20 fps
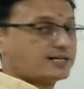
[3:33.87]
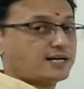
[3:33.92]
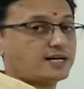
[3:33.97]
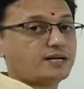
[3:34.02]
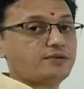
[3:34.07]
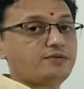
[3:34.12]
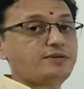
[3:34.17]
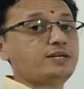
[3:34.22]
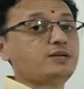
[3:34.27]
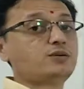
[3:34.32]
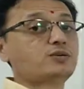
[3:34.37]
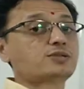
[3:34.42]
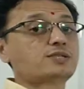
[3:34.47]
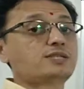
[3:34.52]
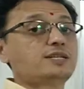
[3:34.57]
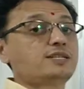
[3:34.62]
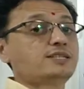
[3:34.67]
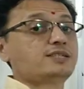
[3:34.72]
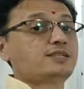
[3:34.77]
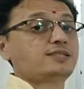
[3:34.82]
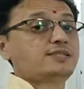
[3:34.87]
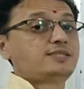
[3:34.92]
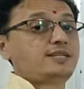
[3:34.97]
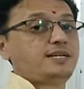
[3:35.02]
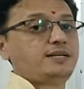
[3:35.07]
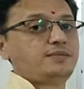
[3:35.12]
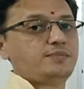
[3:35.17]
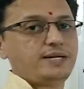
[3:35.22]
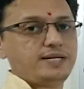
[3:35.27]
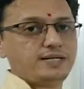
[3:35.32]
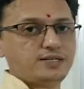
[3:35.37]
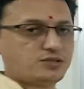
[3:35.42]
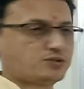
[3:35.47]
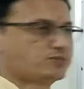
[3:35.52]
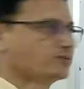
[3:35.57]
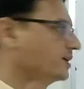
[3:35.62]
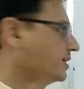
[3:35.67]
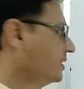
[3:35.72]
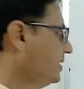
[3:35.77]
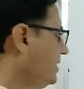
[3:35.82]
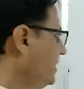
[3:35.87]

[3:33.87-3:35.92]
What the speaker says: are having oxidation state -2.